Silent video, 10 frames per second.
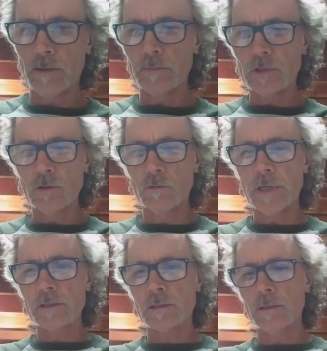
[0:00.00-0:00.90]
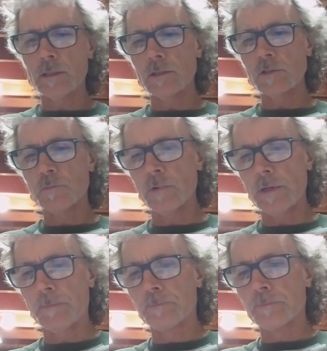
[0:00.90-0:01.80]
So basically at this
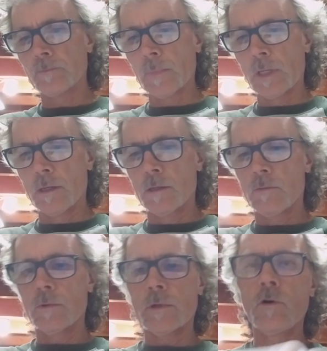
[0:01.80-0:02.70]
point we're going to